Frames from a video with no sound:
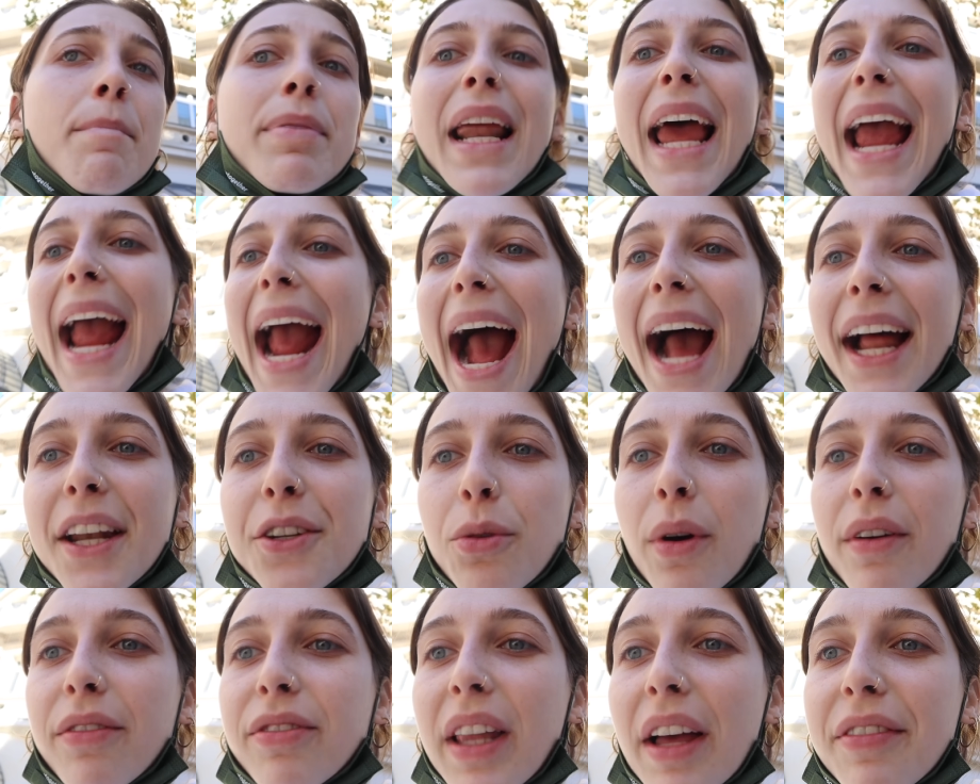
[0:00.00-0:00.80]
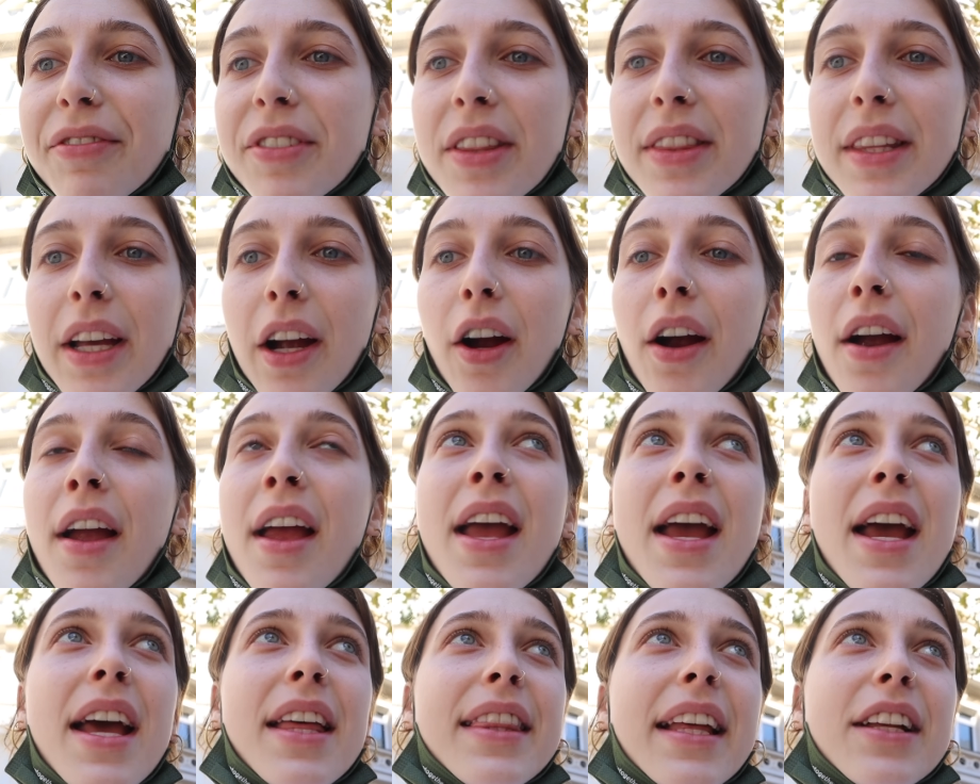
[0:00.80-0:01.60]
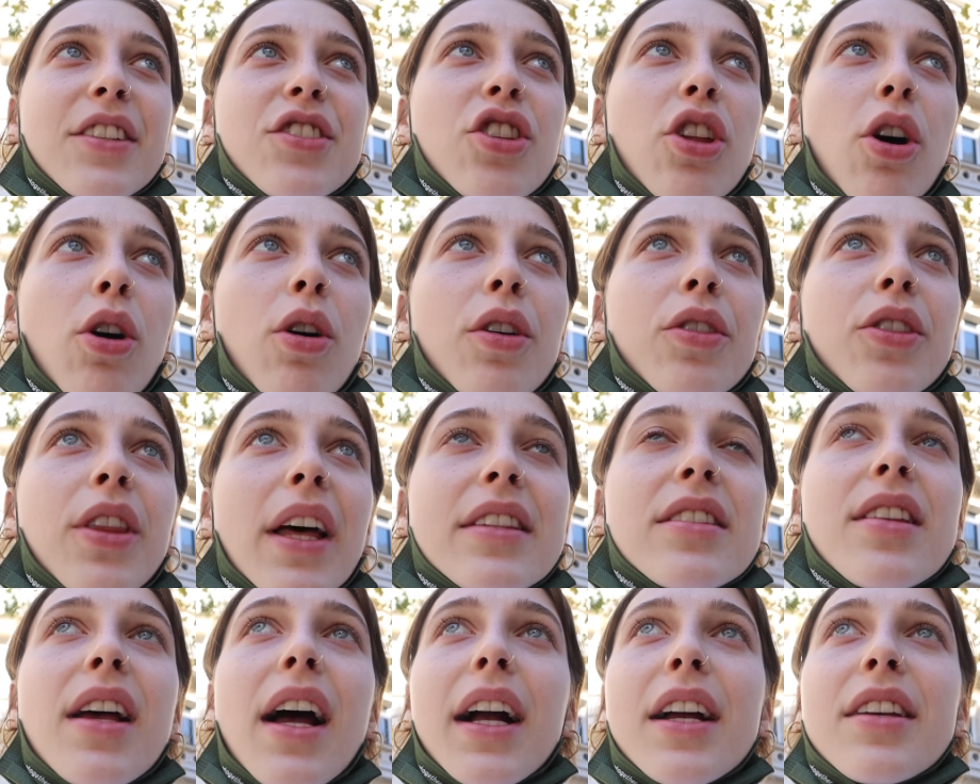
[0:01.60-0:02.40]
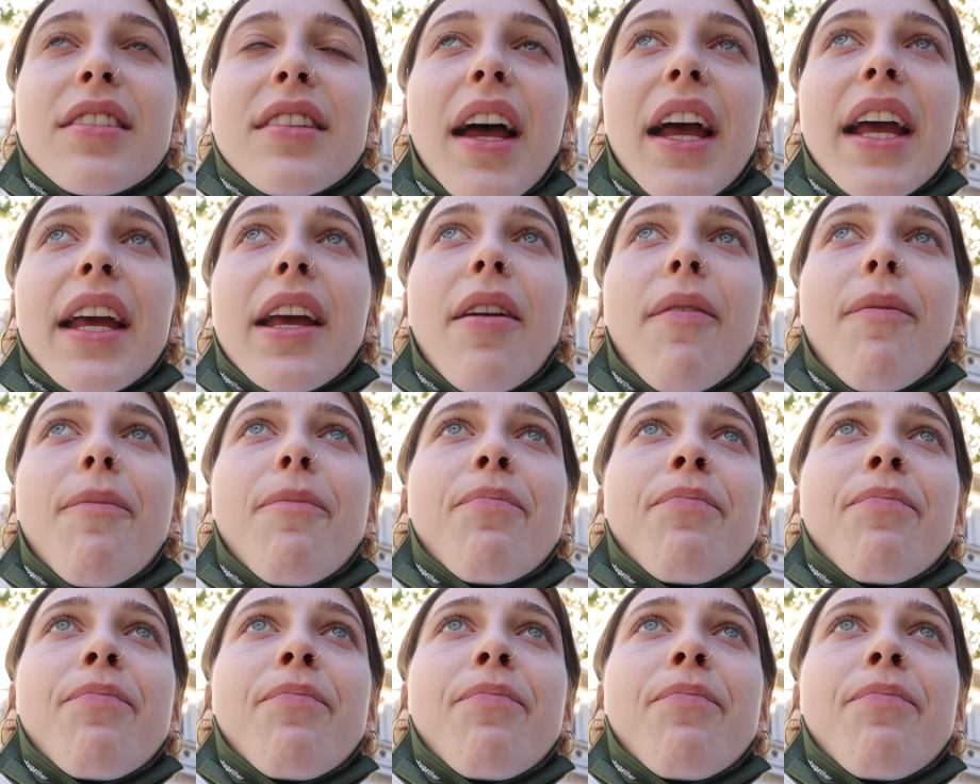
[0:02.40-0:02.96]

But I had to have left it there. That's the that's because I